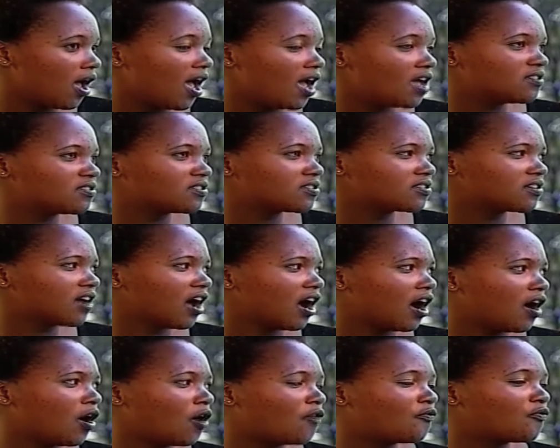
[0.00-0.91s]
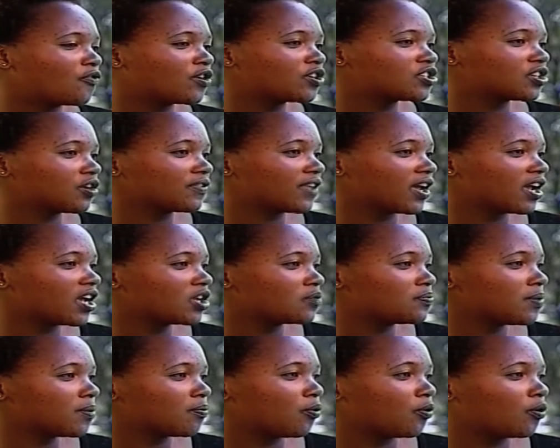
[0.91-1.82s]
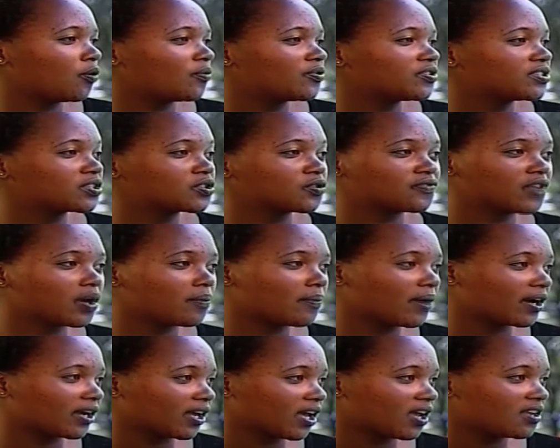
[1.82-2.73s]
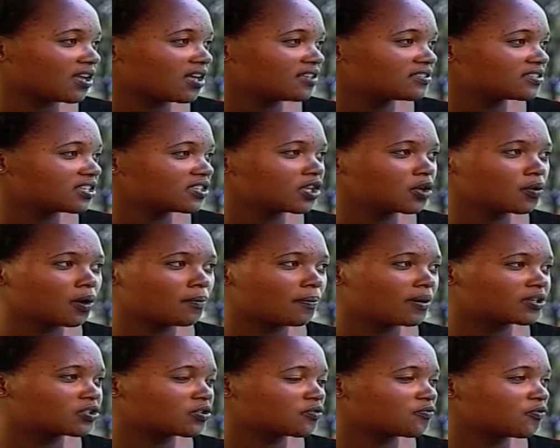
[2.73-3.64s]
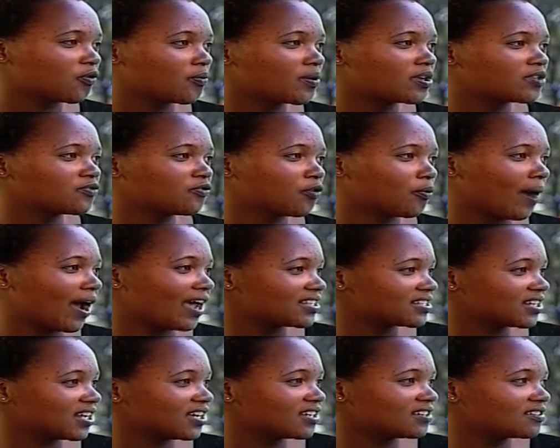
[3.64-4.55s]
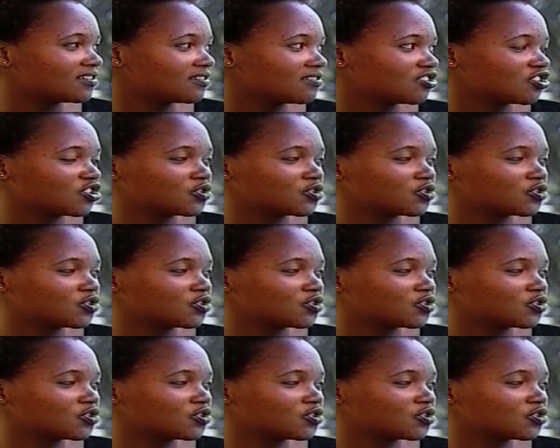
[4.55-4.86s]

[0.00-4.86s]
and of which the 8 people, 6 of them are Kenyans, and then one person is from Iceland.